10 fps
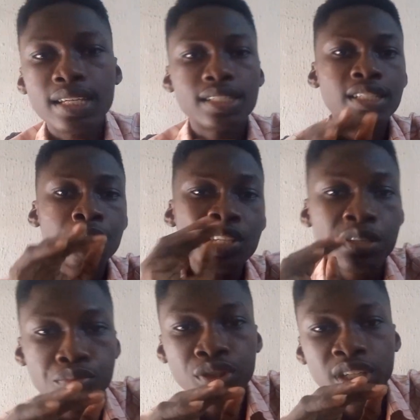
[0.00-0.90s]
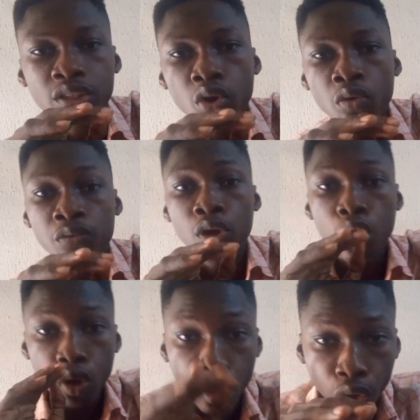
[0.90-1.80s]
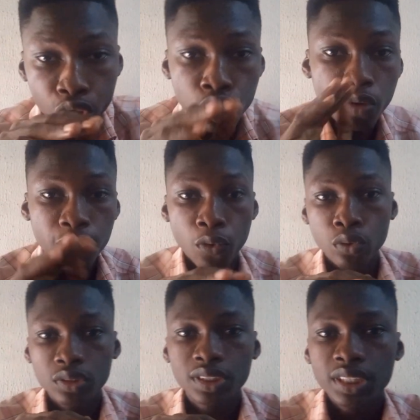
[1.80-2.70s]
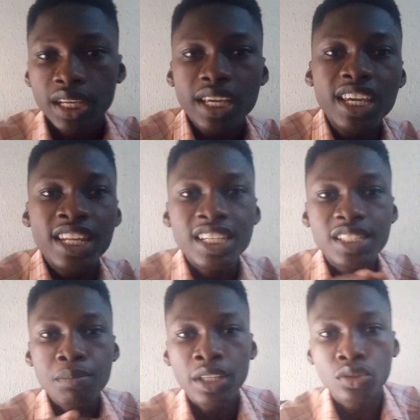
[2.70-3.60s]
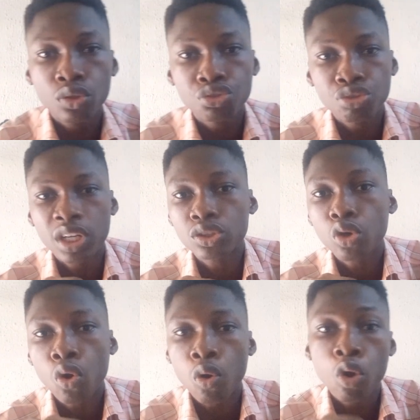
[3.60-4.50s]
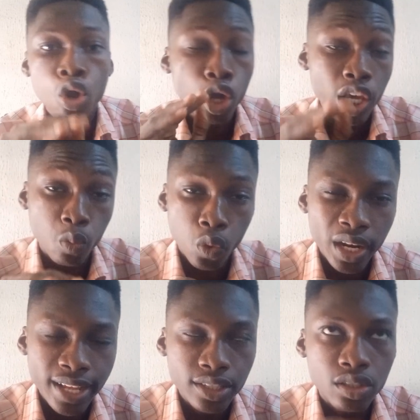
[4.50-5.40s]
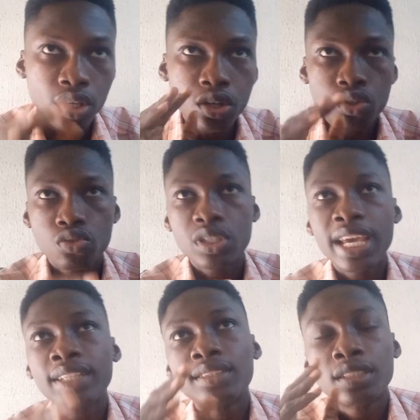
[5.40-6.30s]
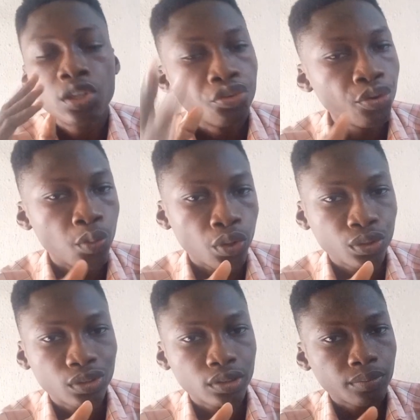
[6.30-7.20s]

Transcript: is simply the process of locking your funds in a smart contract or a wallet to get rewards.